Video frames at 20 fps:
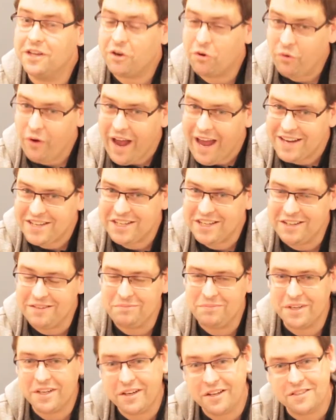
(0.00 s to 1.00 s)

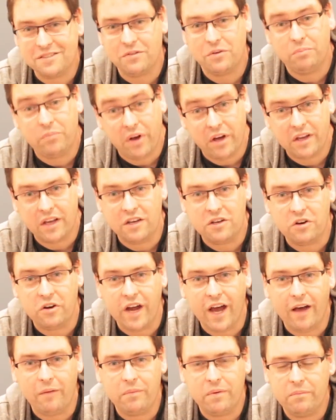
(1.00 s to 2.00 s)
crashing because of a bug in your
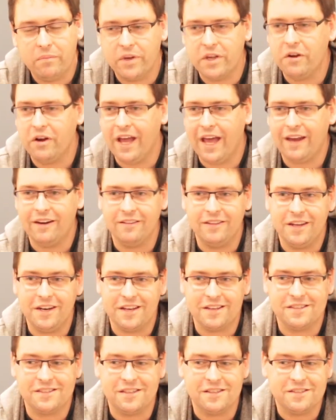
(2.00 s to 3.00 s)
app, but your
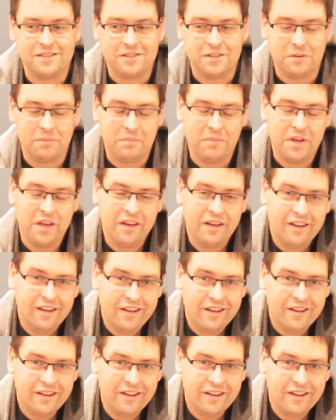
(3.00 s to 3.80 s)
analytics system